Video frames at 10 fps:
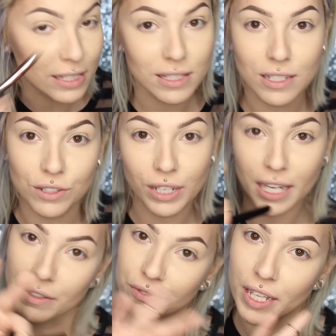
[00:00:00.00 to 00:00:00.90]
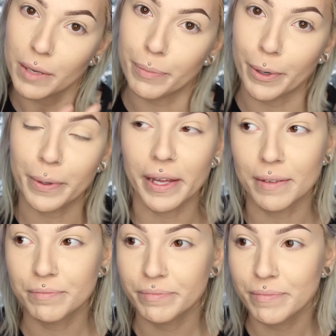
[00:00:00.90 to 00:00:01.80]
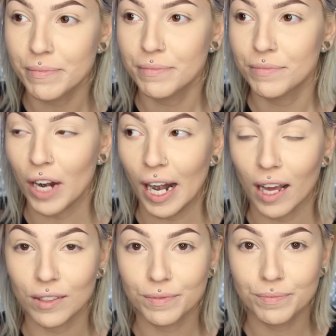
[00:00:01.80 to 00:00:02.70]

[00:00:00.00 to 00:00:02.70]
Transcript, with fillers: It's still kind of like broken right now.